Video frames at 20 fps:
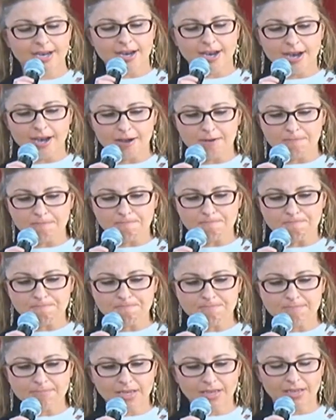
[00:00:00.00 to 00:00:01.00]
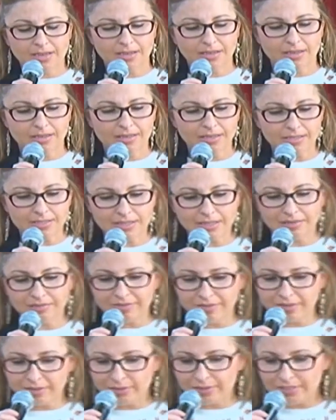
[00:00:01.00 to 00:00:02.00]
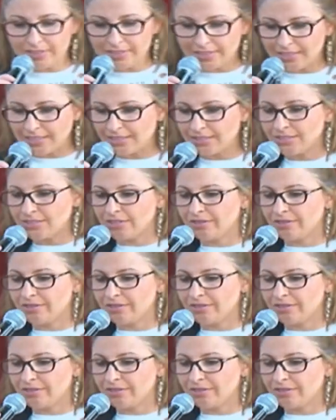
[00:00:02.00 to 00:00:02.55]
Um, this influence leads